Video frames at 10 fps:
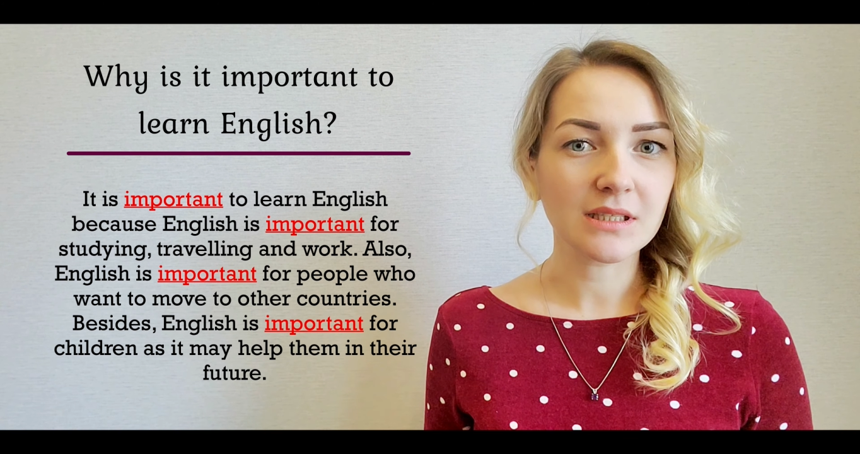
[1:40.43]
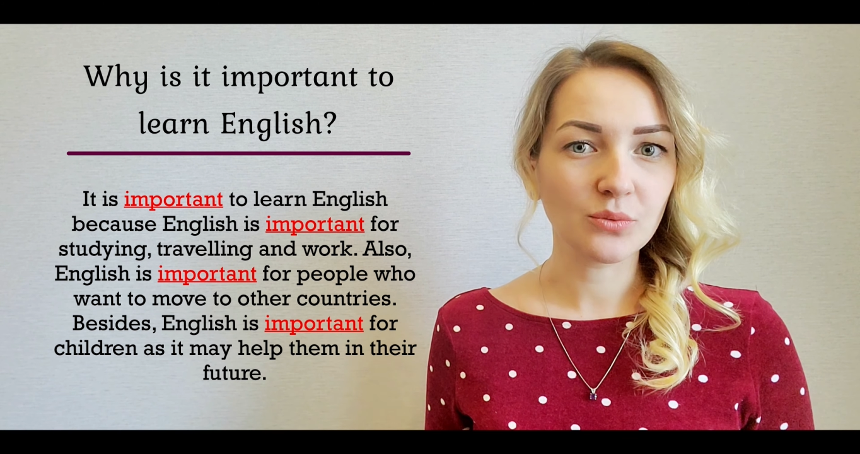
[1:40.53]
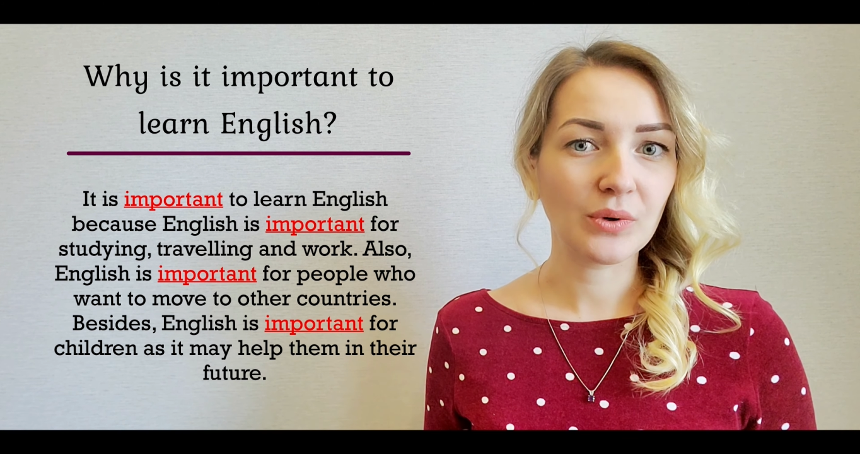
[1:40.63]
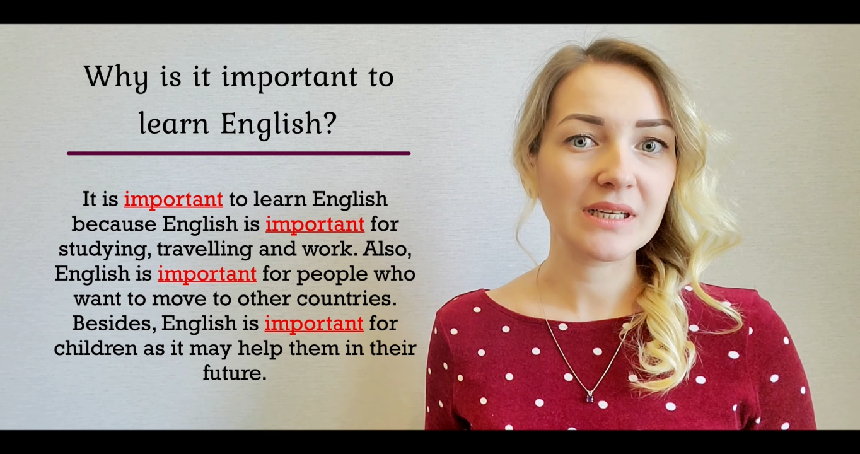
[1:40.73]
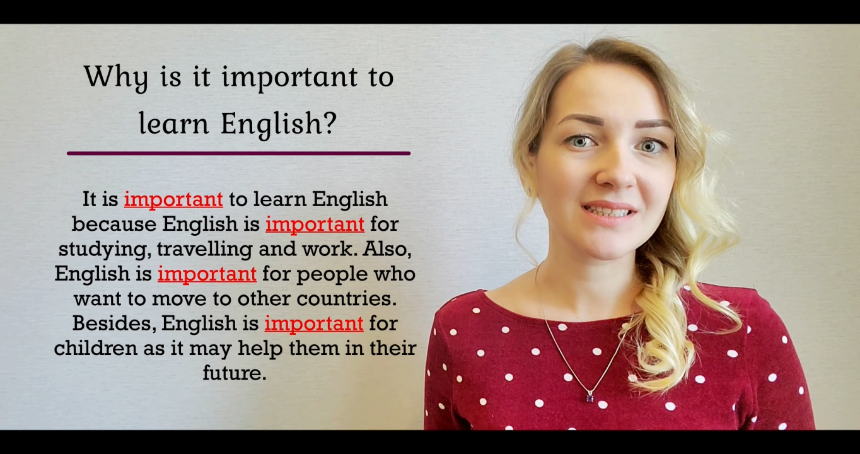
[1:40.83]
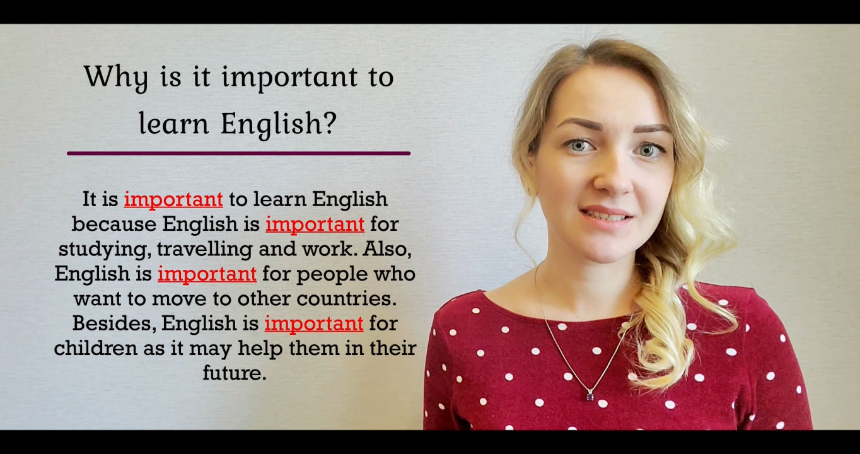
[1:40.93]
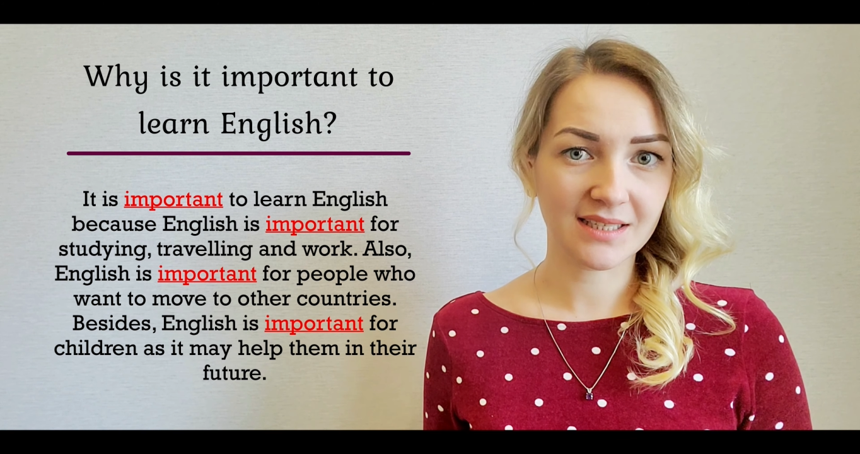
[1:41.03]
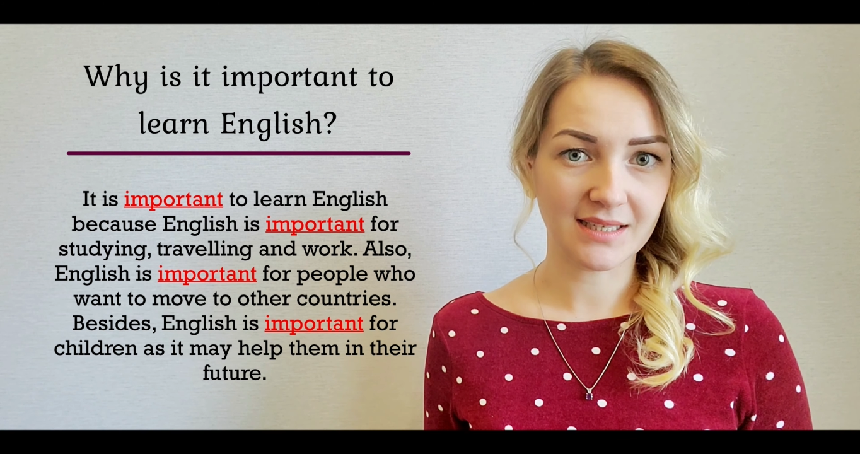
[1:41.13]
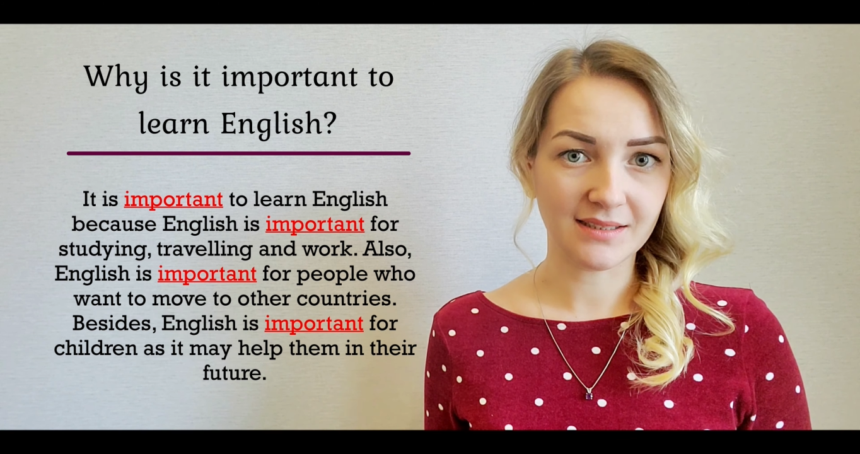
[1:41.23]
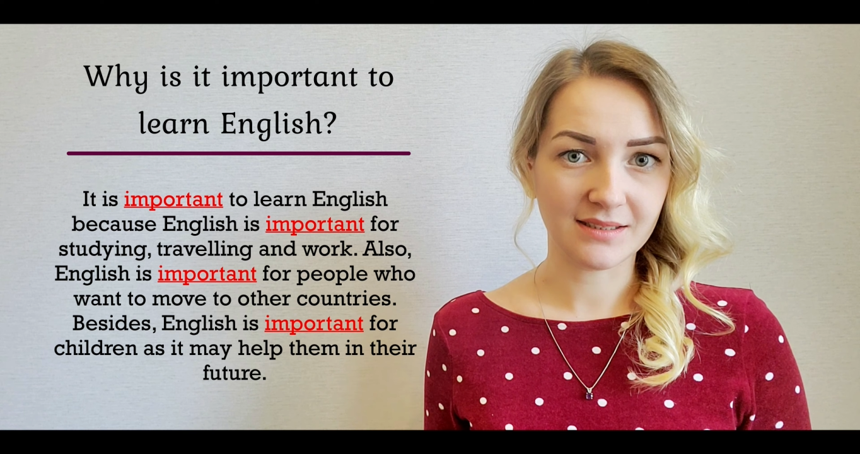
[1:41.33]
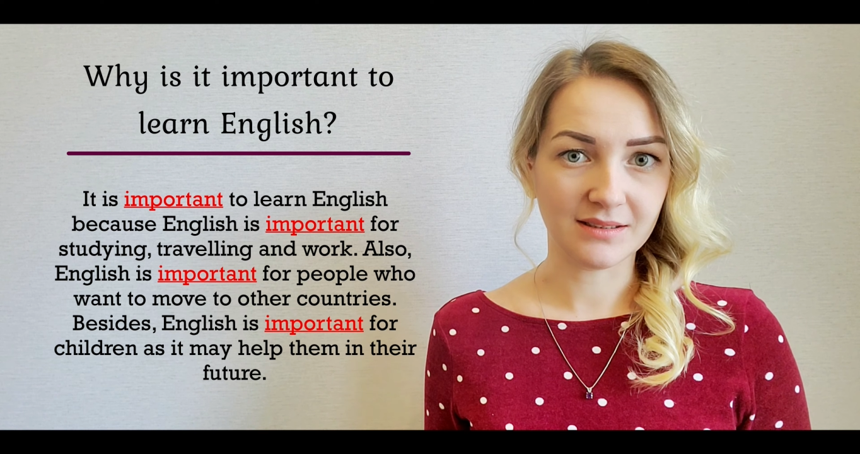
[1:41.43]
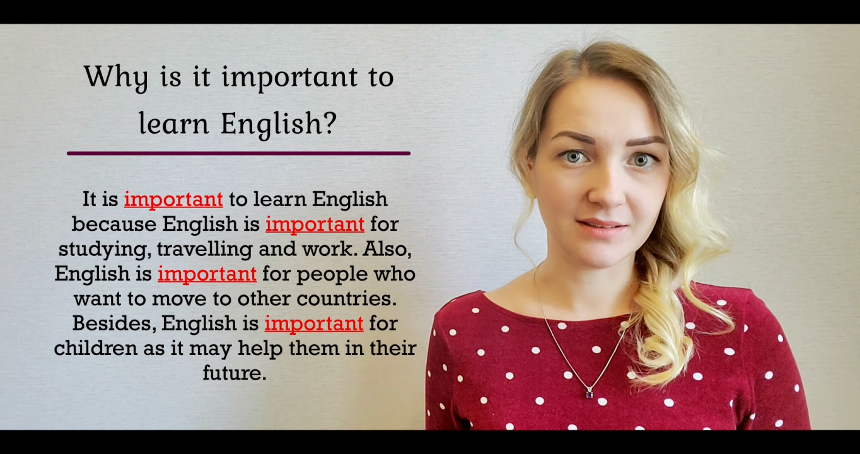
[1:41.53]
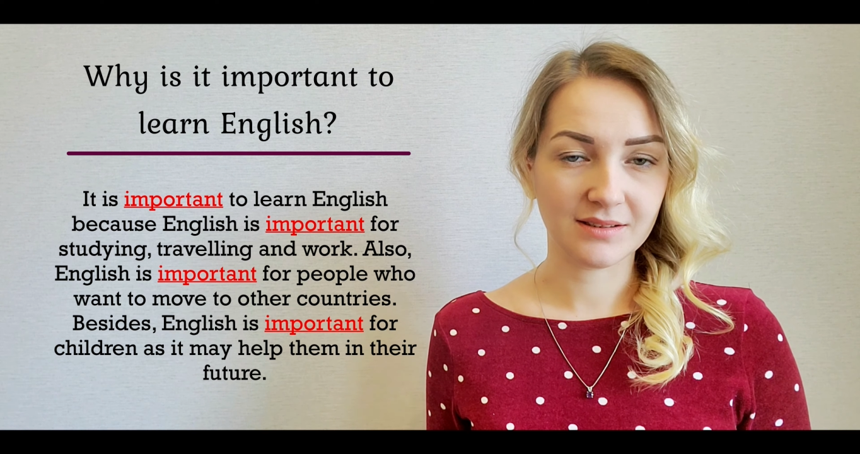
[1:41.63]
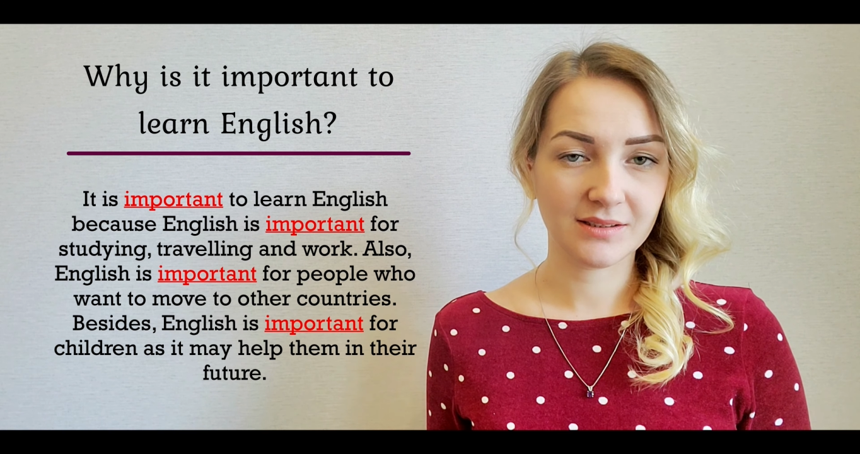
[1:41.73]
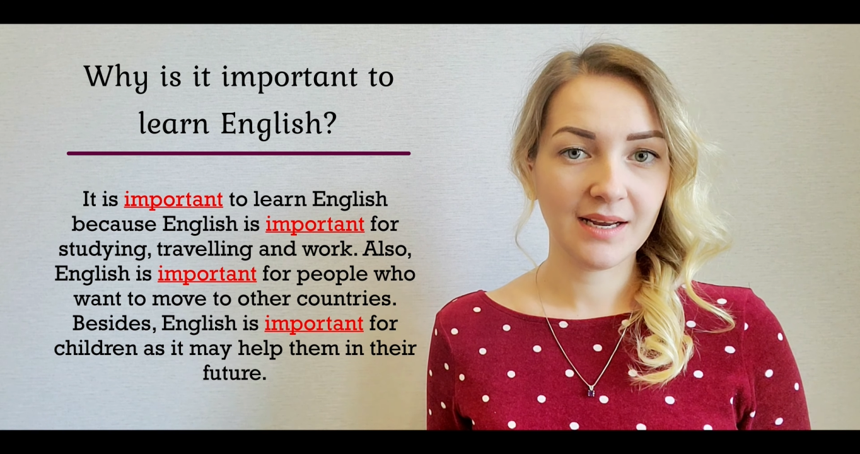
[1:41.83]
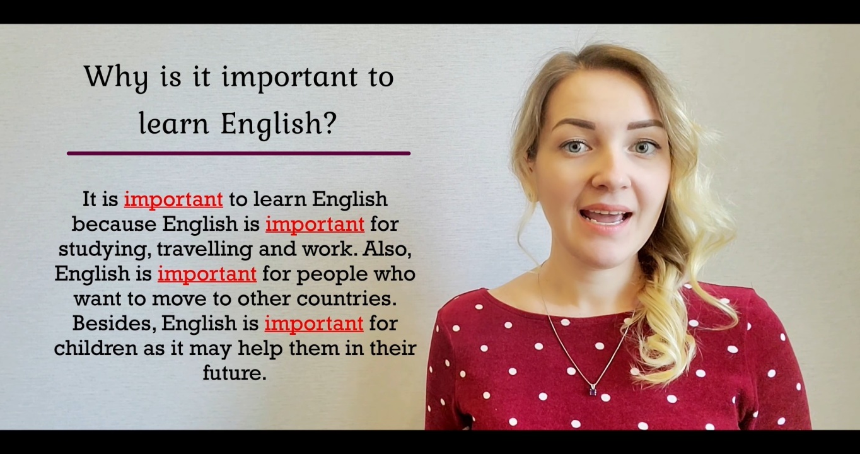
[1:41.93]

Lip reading: in one sentence.